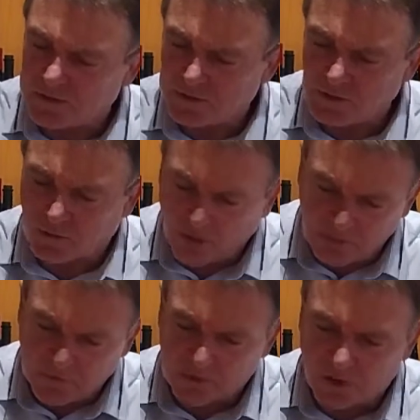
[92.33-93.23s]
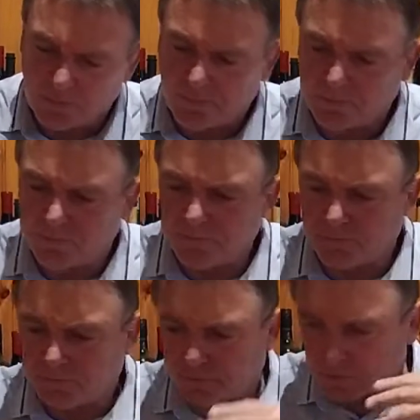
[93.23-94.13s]
It's not over the top. The,
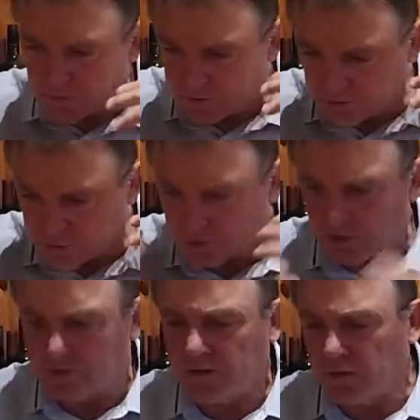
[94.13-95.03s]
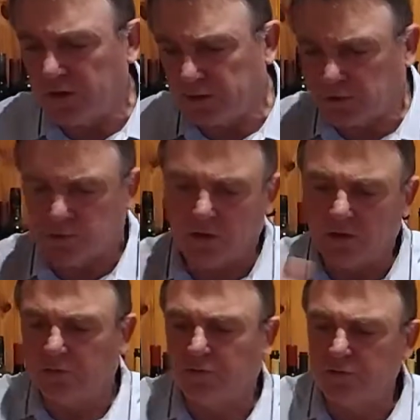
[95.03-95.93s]
the fruit is controlling the wine. It's
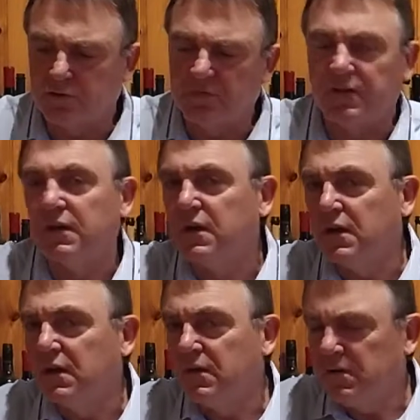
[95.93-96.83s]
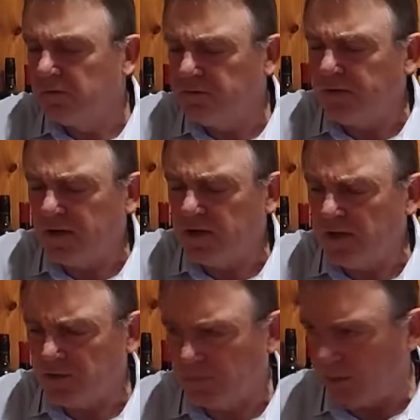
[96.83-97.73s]
totally fruit driven.
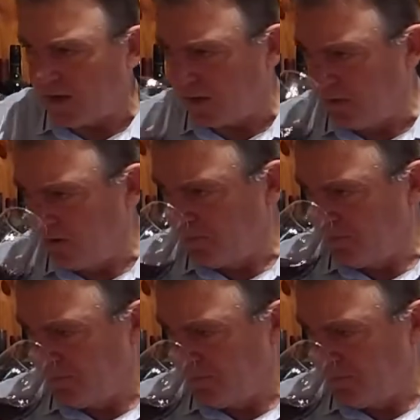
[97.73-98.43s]
Fantastic blend.